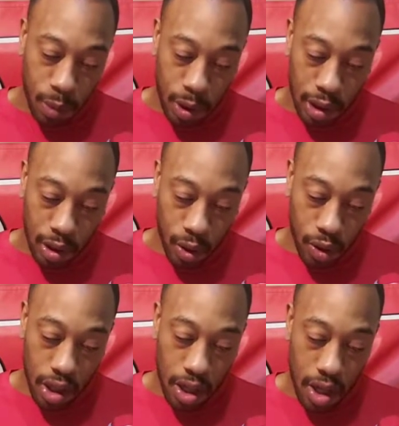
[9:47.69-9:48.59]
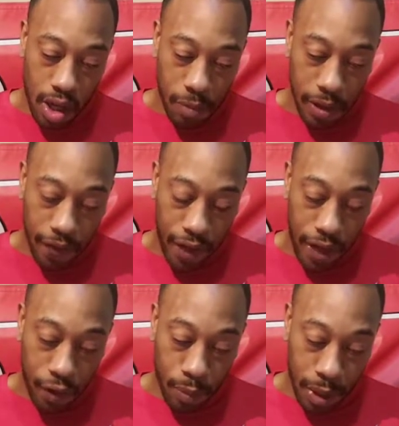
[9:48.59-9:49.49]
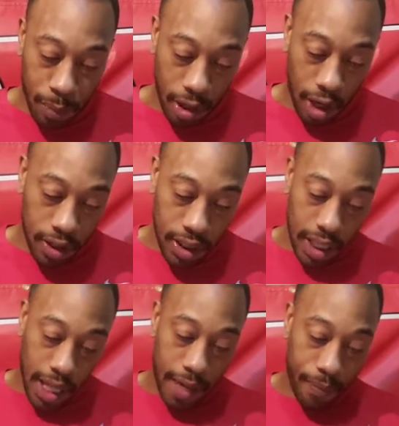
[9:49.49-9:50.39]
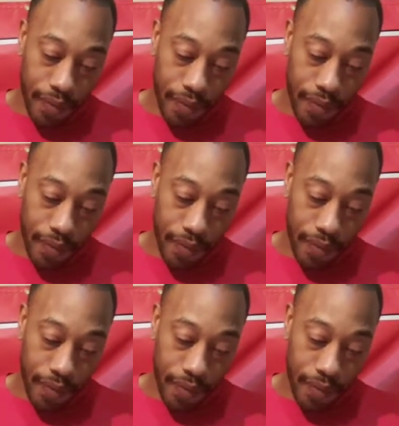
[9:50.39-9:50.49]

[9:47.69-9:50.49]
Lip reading: to the Lord, but faithful people are his delight.